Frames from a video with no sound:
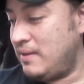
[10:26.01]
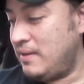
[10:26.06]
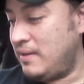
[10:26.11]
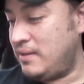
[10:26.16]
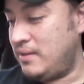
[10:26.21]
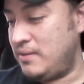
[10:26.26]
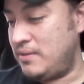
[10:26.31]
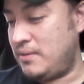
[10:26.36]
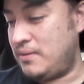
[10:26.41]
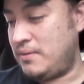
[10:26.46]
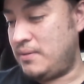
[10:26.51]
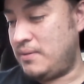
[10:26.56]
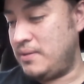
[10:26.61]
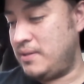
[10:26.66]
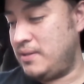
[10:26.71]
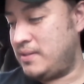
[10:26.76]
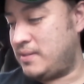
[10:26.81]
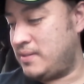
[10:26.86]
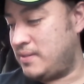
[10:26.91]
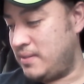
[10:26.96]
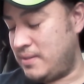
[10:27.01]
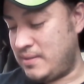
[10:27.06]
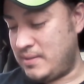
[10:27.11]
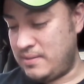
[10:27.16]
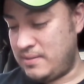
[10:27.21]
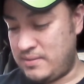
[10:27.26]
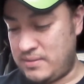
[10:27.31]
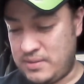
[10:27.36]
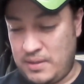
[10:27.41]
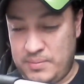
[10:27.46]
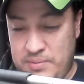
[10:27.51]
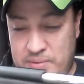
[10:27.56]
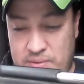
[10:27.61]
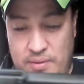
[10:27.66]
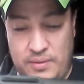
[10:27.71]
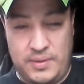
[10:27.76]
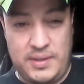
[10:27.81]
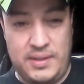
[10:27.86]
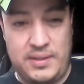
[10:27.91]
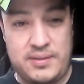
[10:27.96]
And you know, all this sob
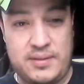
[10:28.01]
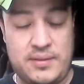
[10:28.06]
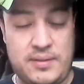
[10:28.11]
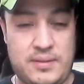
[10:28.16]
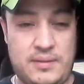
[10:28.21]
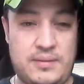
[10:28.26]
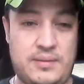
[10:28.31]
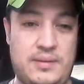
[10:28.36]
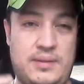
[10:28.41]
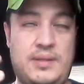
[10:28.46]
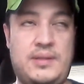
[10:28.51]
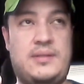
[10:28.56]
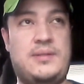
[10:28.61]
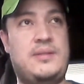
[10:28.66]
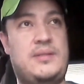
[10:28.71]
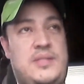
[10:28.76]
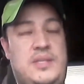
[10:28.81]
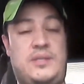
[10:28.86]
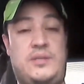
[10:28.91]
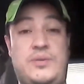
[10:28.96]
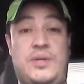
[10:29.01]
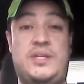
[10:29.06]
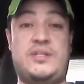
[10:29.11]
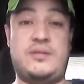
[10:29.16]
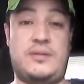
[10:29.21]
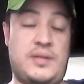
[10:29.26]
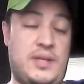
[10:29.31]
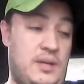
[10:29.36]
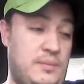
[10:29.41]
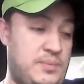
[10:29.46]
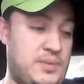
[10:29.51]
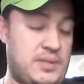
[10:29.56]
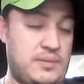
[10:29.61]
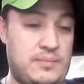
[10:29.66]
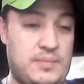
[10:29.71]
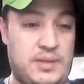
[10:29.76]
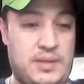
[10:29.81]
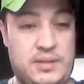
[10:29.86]
stories, this situation helps them.